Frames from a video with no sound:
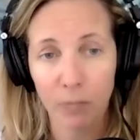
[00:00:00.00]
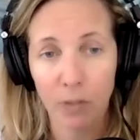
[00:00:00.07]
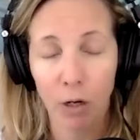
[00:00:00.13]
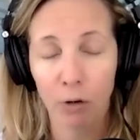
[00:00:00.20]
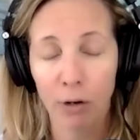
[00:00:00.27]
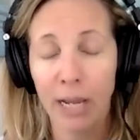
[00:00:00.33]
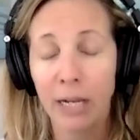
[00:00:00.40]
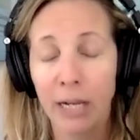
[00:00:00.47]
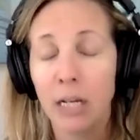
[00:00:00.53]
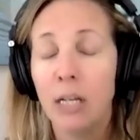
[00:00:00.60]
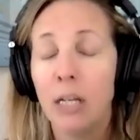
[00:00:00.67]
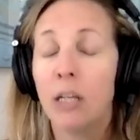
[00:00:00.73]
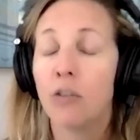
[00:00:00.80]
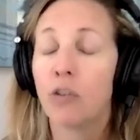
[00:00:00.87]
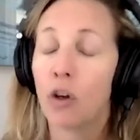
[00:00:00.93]
All right.
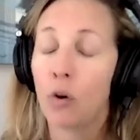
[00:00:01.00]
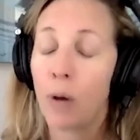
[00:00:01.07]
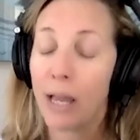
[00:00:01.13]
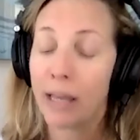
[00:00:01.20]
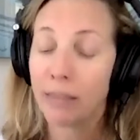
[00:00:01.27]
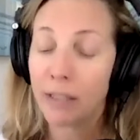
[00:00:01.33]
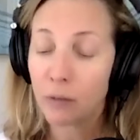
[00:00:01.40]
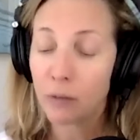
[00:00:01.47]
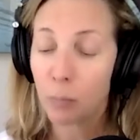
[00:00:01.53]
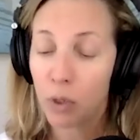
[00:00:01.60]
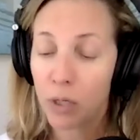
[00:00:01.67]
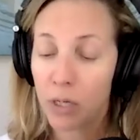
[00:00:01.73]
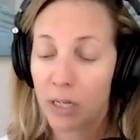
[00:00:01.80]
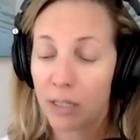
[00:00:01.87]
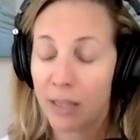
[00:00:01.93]
So at this
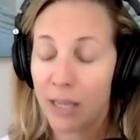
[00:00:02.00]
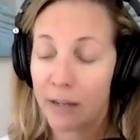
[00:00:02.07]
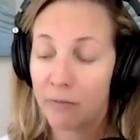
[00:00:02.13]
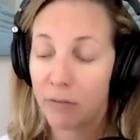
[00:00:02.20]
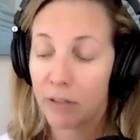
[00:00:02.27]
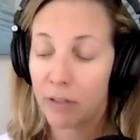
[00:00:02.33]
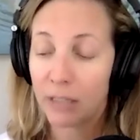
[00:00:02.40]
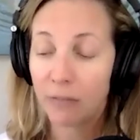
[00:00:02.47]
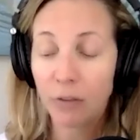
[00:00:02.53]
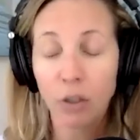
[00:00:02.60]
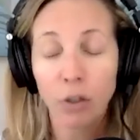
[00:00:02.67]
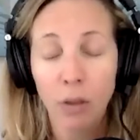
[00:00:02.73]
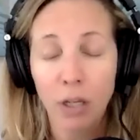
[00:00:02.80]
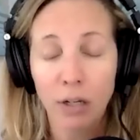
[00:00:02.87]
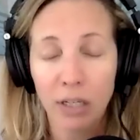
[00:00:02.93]
point, they've given
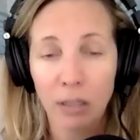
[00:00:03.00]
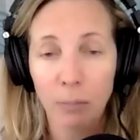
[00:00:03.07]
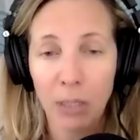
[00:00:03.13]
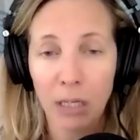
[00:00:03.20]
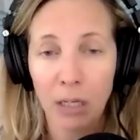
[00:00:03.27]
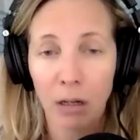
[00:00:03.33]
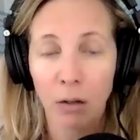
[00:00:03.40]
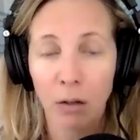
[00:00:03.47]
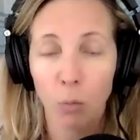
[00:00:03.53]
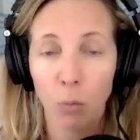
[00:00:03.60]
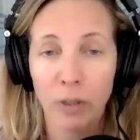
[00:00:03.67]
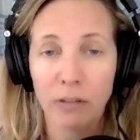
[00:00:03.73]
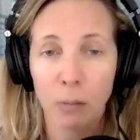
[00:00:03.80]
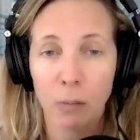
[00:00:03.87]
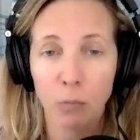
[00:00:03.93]
you their email
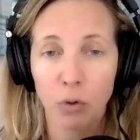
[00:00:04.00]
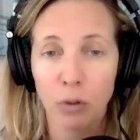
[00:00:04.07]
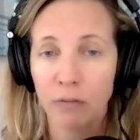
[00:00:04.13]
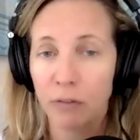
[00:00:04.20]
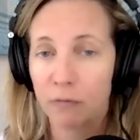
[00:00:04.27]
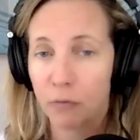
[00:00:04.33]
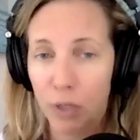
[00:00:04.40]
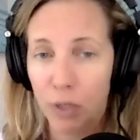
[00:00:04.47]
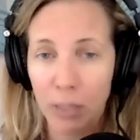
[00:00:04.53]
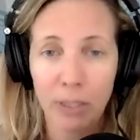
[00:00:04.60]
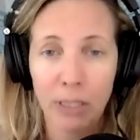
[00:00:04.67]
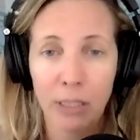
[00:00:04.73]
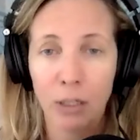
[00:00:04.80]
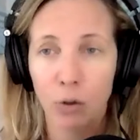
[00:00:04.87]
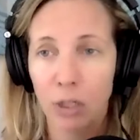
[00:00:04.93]
with some sort of a
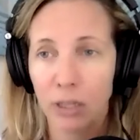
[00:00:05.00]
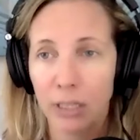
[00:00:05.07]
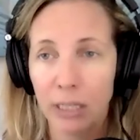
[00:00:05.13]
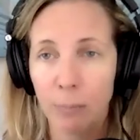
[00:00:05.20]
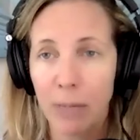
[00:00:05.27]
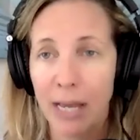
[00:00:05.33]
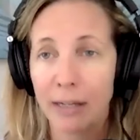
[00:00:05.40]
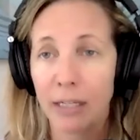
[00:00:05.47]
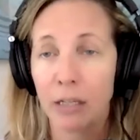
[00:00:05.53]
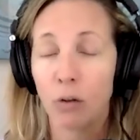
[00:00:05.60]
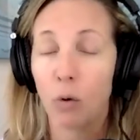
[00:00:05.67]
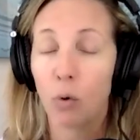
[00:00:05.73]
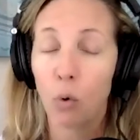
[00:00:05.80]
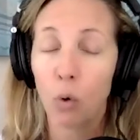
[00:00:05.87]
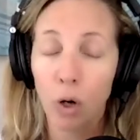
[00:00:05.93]
freebie or a lead magnet,
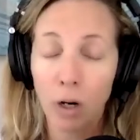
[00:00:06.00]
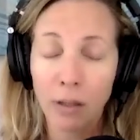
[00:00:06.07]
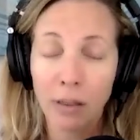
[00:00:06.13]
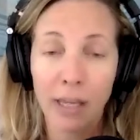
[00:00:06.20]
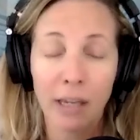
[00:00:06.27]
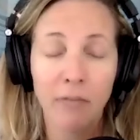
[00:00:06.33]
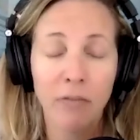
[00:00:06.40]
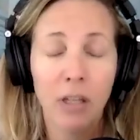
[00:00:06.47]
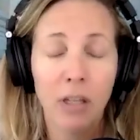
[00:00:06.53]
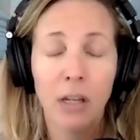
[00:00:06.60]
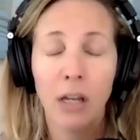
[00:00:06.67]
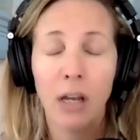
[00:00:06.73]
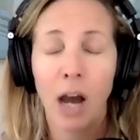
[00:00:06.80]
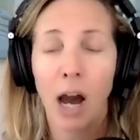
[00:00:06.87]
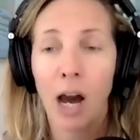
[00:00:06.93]
or they've
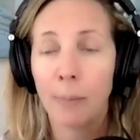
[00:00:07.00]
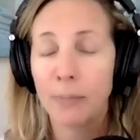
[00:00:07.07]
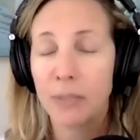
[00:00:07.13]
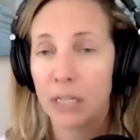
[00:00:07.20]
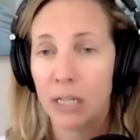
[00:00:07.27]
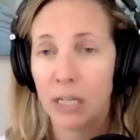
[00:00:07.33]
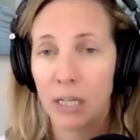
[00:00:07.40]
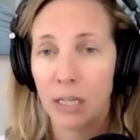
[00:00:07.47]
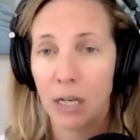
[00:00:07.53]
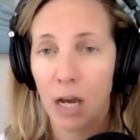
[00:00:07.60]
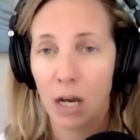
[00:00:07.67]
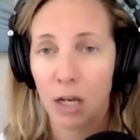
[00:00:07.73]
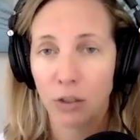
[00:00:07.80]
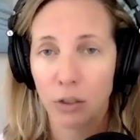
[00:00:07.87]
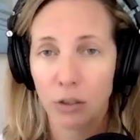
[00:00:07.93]
opted in
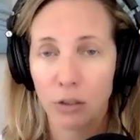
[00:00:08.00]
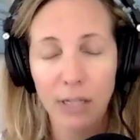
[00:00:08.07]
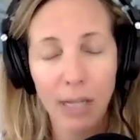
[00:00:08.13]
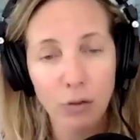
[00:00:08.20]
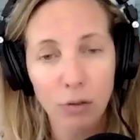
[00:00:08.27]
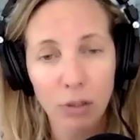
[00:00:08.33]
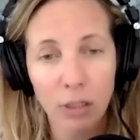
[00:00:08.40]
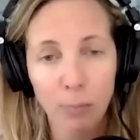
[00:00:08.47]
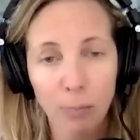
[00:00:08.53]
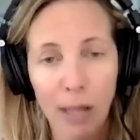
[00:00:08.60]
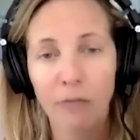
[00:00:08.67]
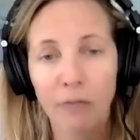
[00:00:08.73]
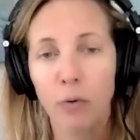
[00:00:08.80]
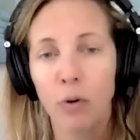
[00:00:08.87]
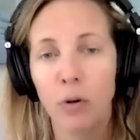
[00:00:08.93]
on your scheduling
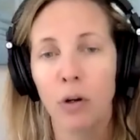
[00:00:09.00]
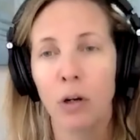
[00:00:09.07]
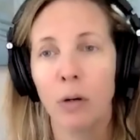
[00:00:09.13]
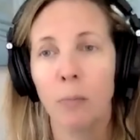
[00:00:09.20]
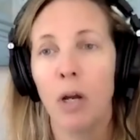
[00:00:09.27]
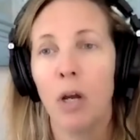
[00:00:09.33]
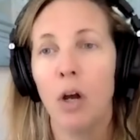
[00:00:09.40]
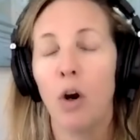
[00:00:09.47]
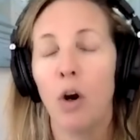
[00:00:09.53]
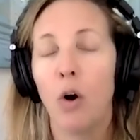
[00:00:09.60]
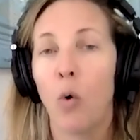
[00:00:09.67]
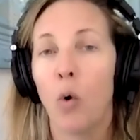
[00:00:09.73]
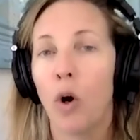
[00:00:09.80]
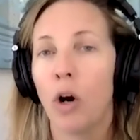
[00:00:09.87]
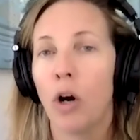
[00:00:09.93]
platform,
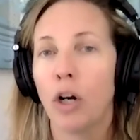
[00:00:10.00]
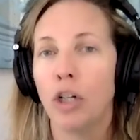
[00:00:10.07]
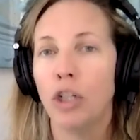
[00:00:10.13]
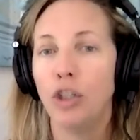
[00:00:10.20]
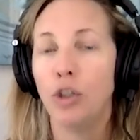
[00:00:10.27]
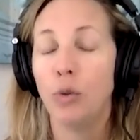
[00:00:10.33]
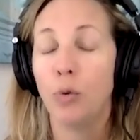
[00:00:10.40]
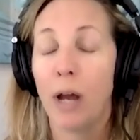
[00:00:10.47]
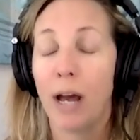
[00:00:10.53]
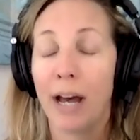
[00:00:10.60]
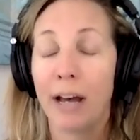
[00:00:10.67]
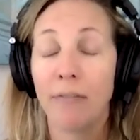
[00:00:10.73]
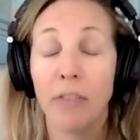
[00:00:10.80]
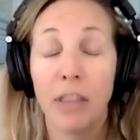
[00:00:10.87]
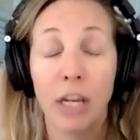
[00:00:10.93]
or you
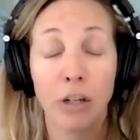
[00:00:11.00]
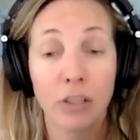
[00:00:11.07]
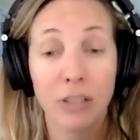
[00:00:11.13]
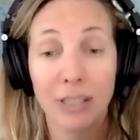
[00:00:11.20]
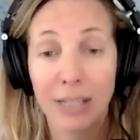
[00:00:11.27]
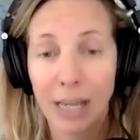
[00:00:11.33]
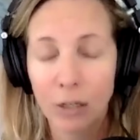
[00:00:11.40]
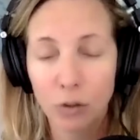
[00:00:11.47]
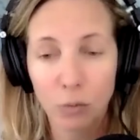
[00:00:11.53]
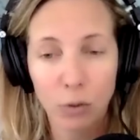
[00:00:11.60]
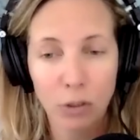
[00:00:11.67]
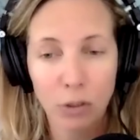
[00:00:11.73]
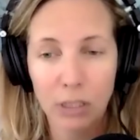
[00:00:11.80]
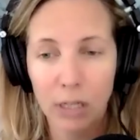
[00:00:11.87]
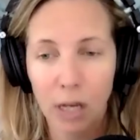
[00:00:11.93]
have their
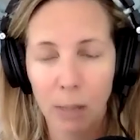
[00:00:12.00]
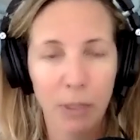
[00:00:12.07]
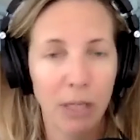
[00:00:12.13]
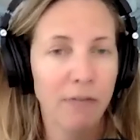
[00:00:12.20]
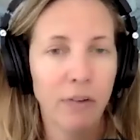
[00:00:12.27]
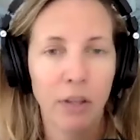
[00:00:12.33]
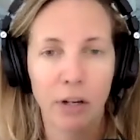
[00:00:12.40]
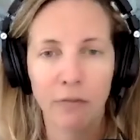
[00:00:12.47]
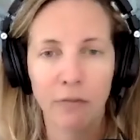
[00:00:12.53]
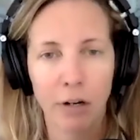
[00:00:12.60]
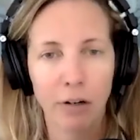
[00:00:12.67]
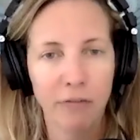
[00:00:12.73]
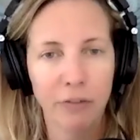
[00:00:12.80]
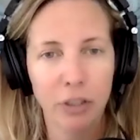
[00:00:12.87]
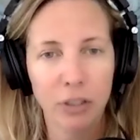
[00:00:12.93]
schedule to come in for their
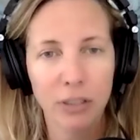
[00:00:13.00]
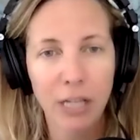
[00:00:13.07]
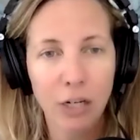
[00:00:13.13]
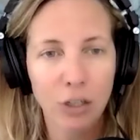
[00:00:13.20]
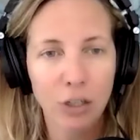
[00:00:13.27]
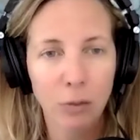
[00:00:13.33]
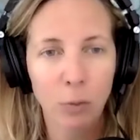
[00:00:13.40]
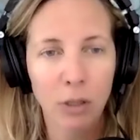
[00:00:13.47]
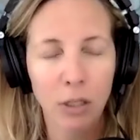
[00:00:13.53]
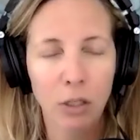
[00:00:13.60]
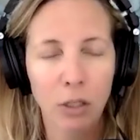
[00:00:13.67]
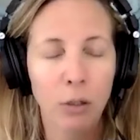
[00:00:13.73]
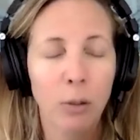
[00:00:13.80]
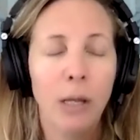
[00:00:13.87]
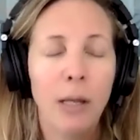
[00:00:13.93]
very first session with
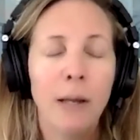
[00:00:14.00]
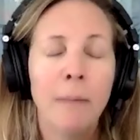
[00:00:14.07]
you.